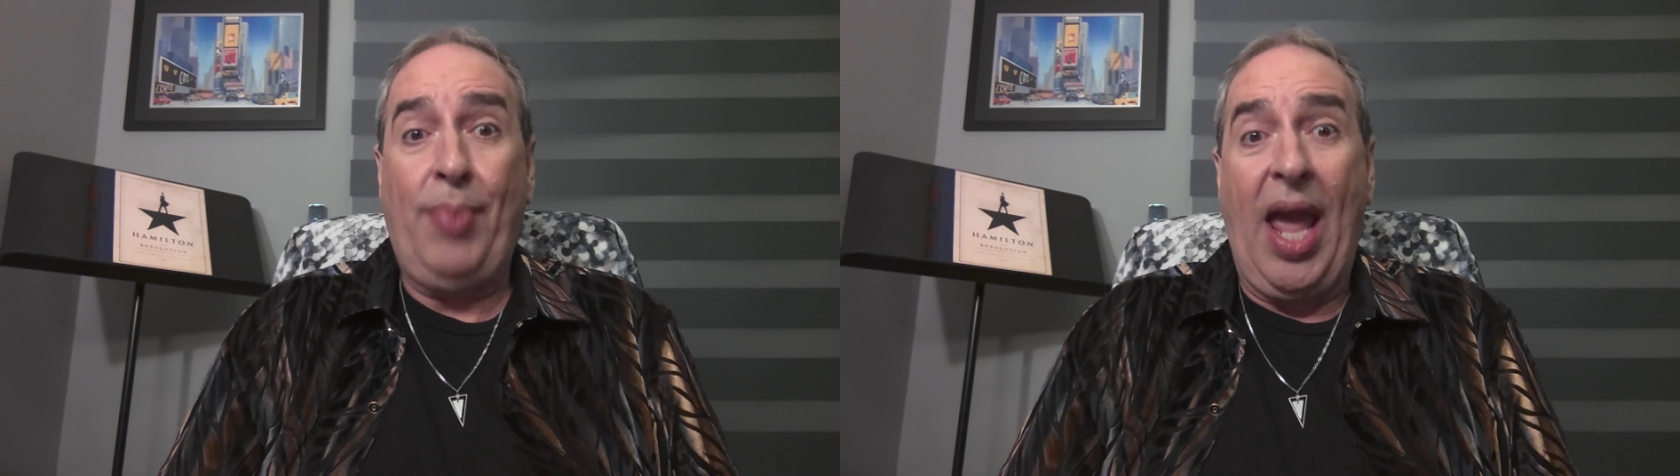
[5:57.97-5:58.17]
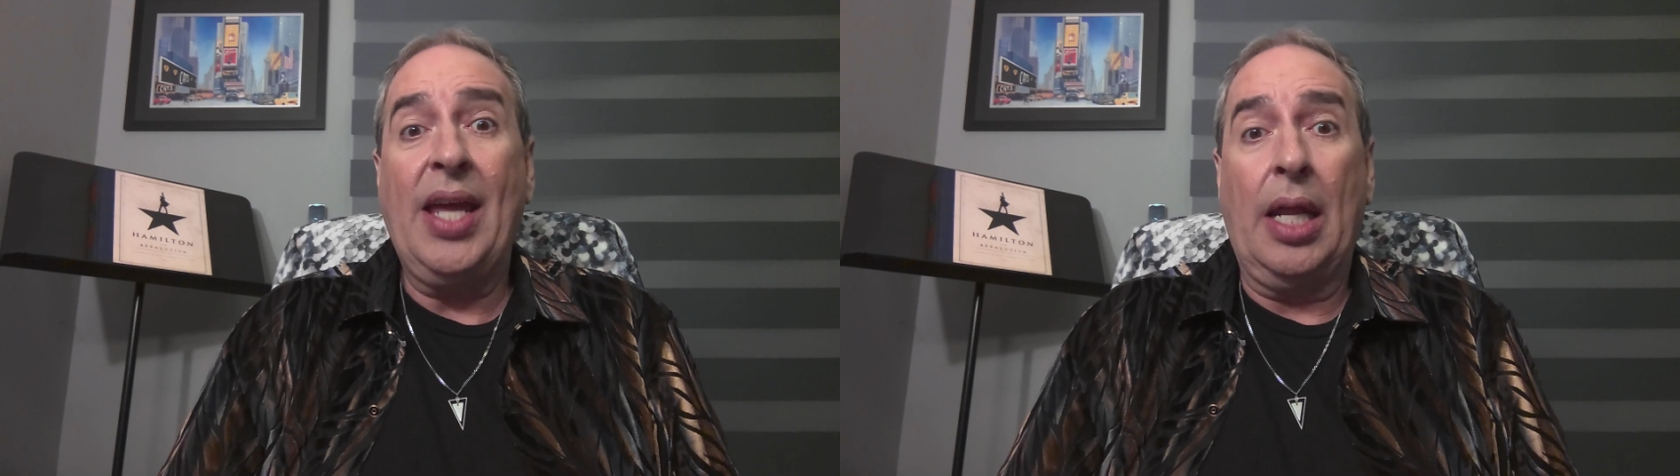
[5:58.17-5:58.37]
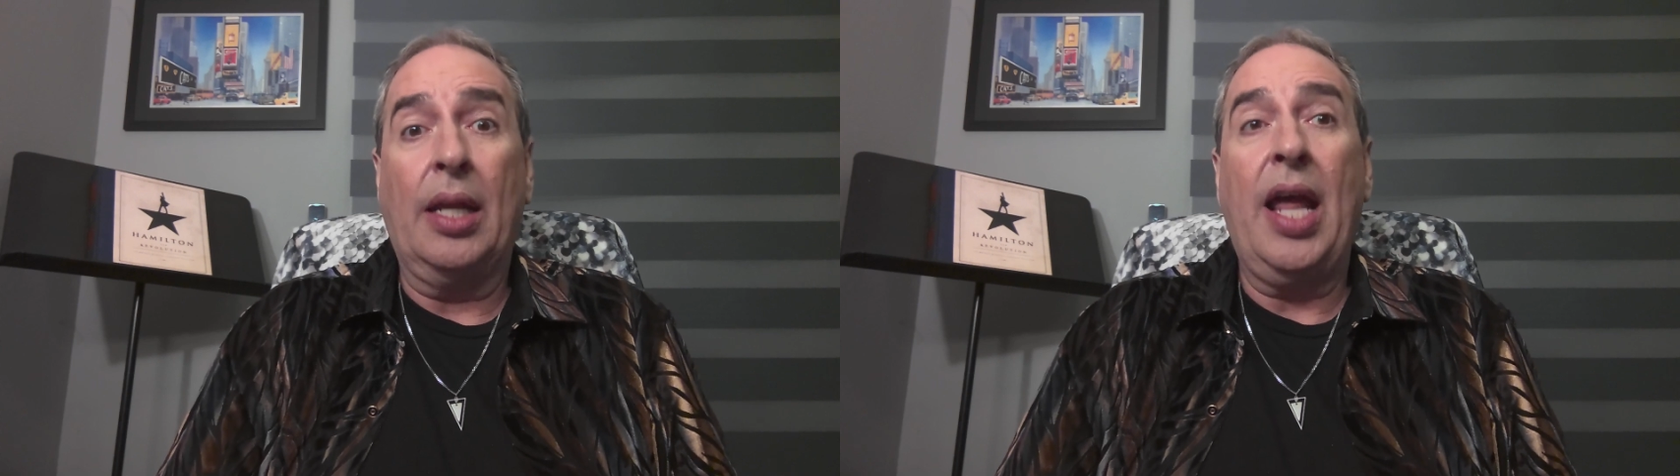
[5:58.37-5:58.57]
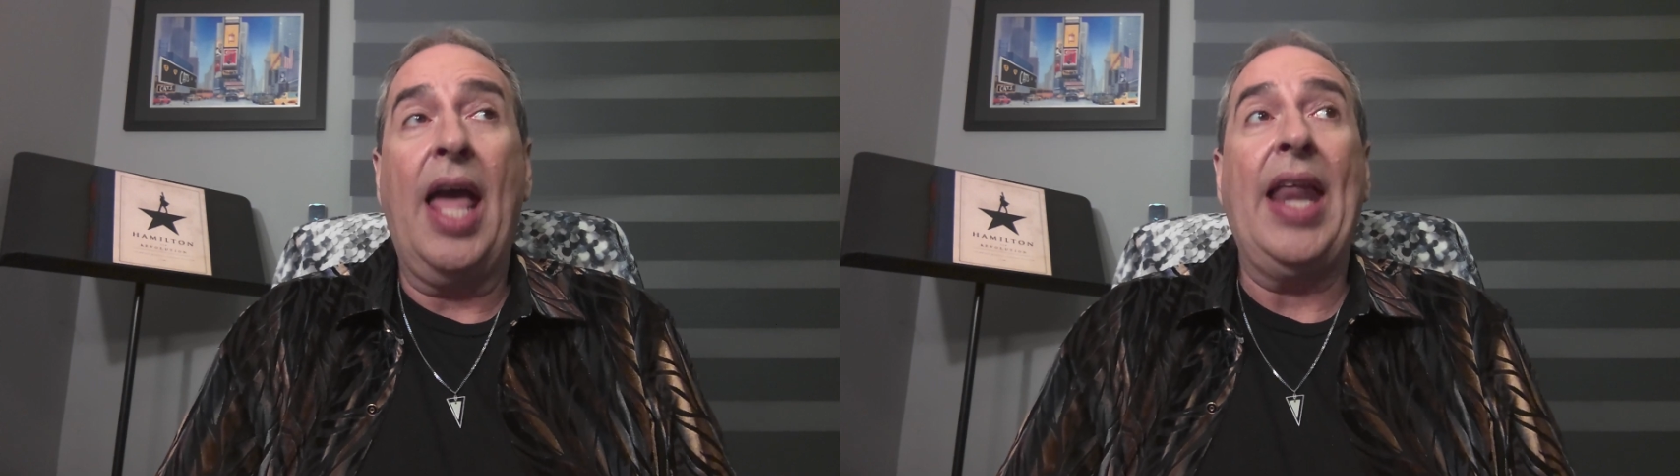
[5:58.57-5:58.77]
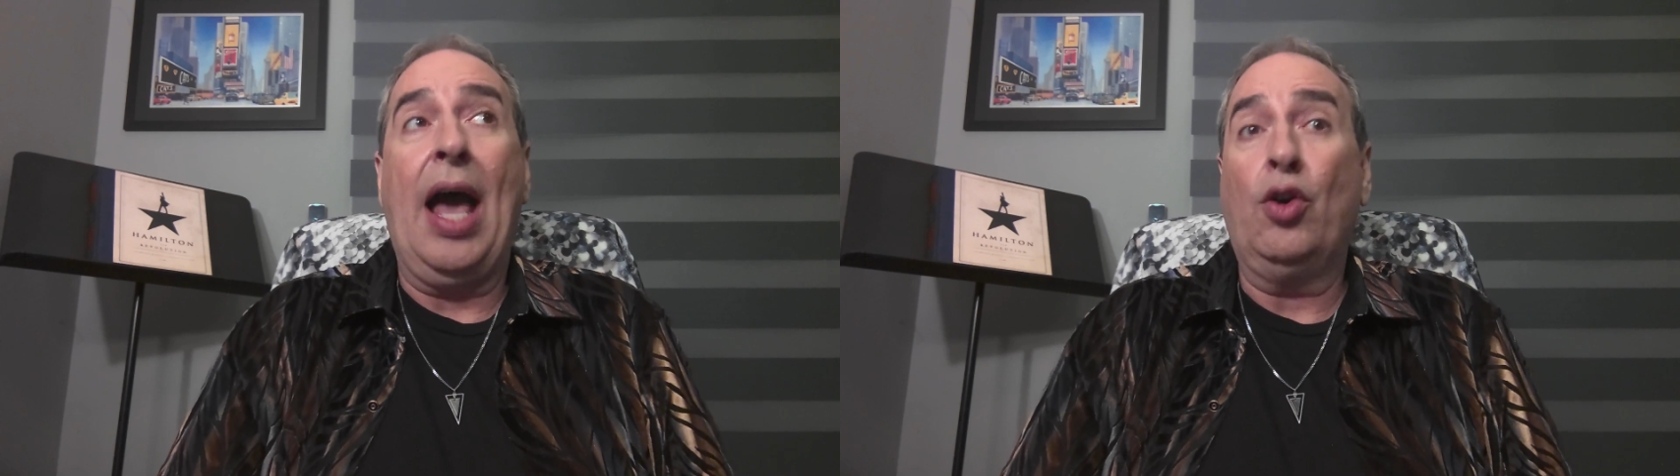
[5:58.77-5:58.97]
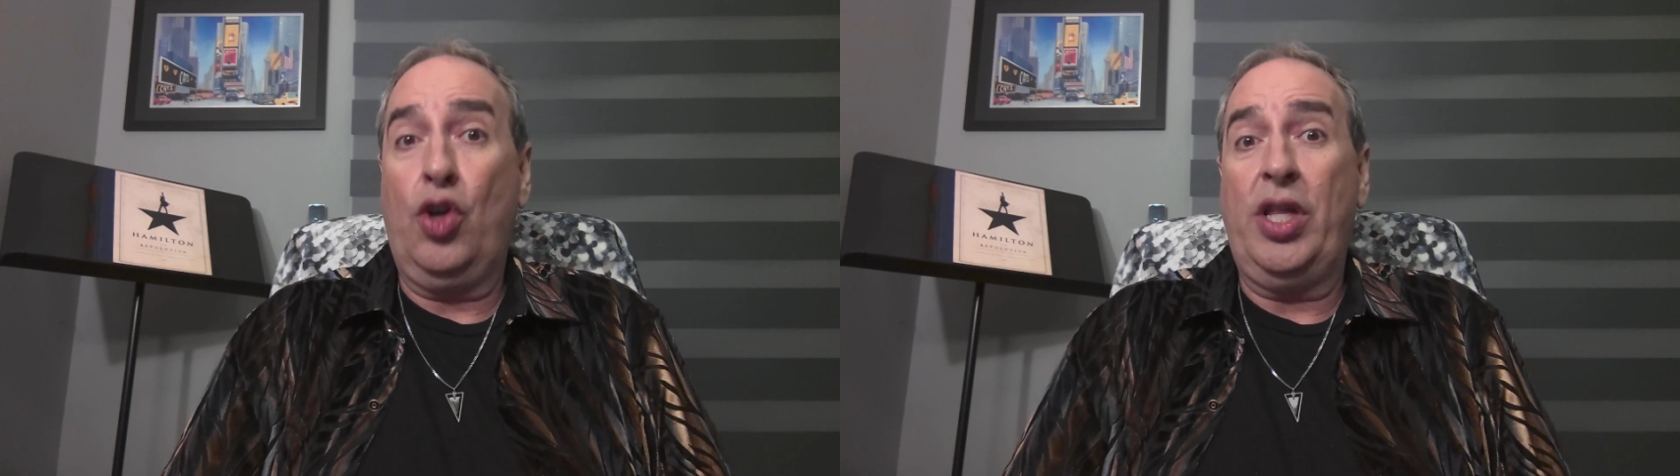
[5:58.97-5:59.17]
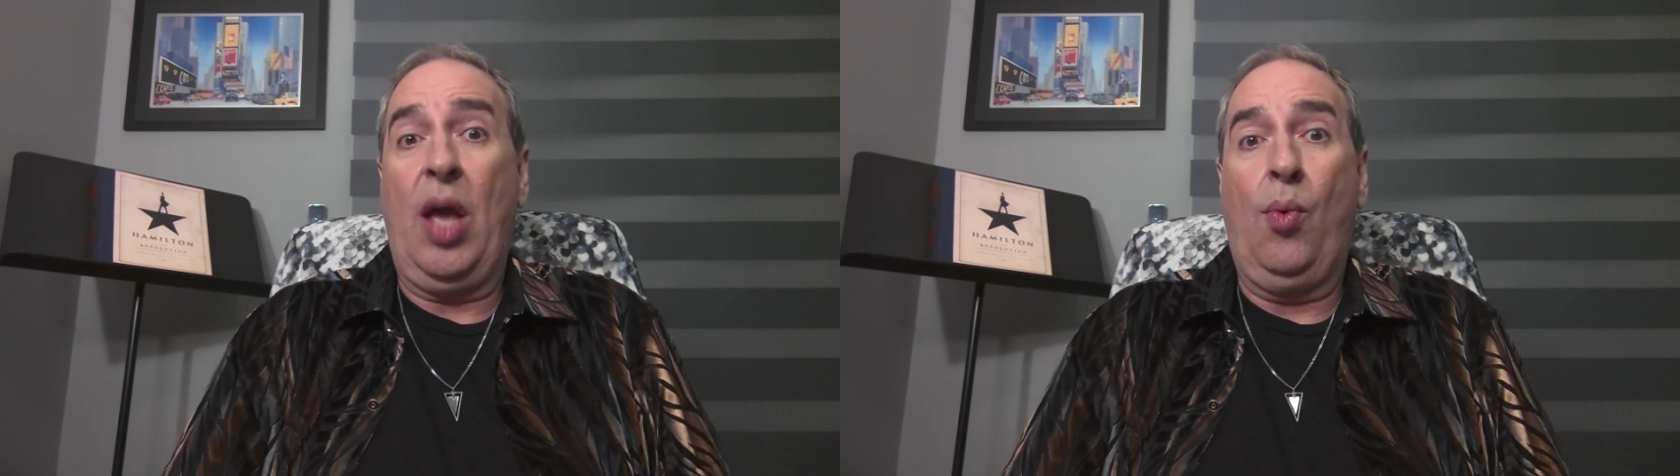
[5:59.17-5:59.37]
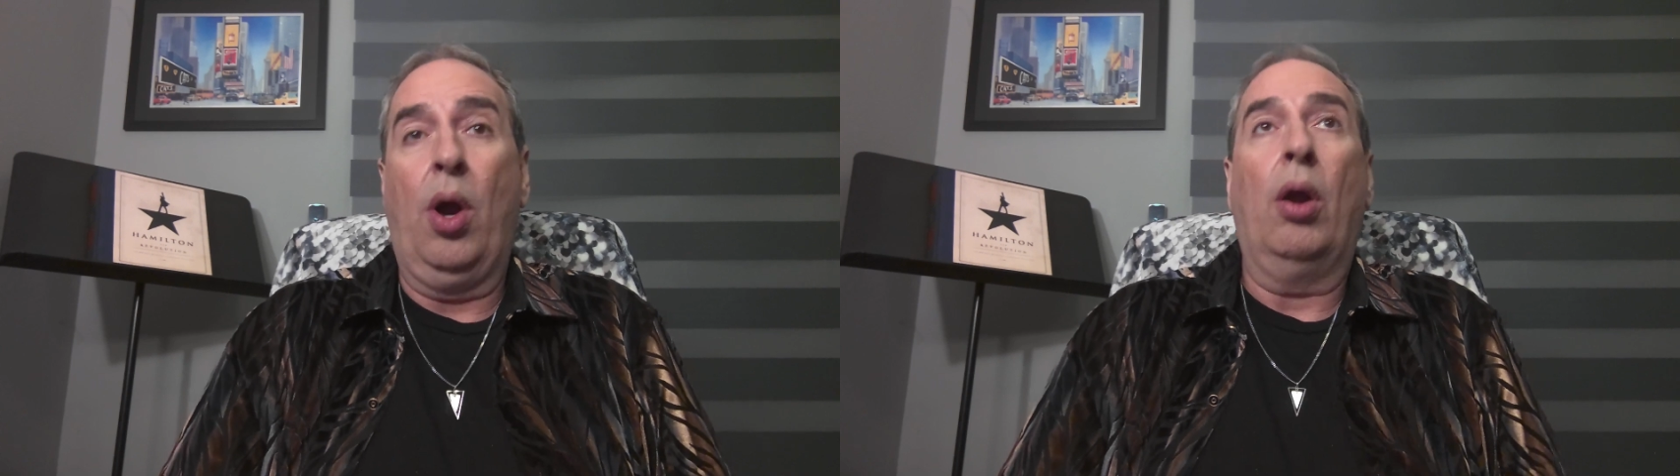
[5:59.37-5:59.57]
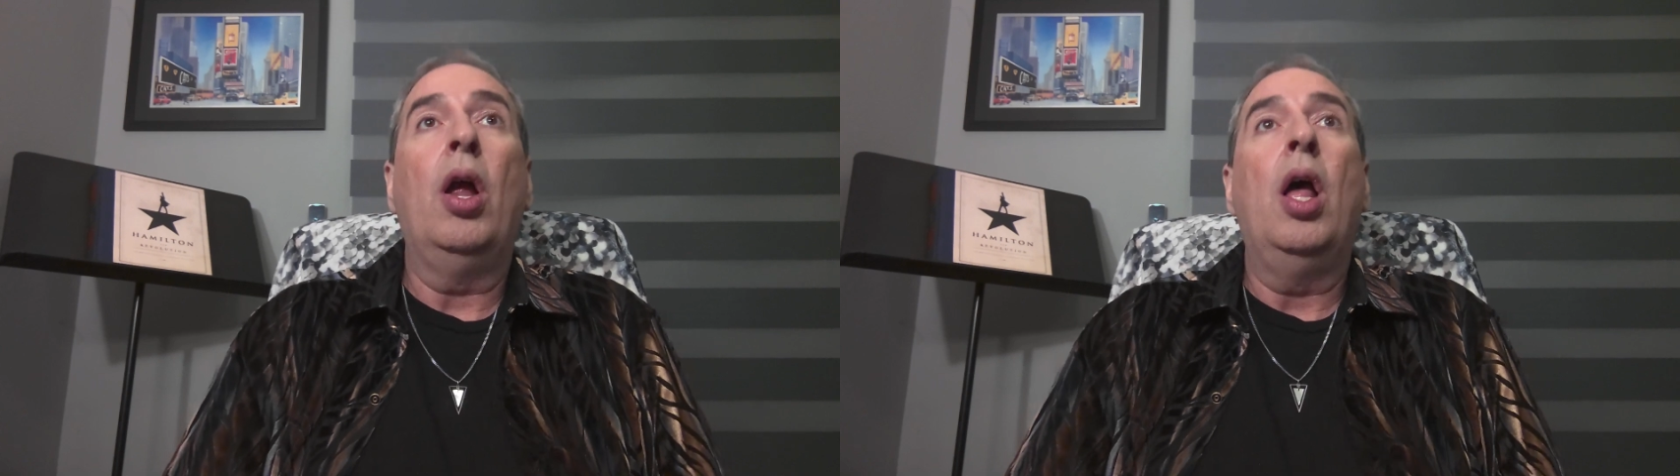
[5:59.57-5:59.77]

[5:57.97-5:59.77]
painted and how good they were.